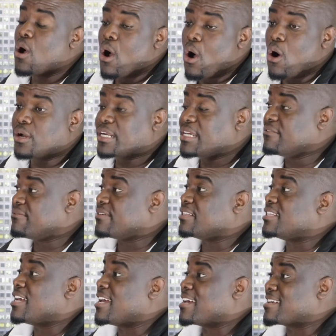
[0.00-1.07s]
or even
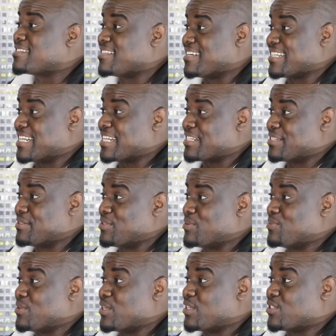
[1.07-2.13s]
the extended to
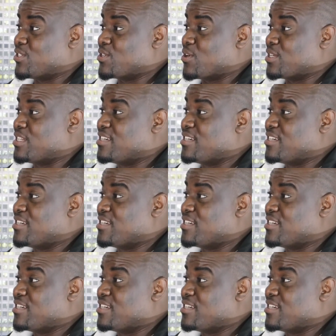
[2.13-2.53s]
be insured.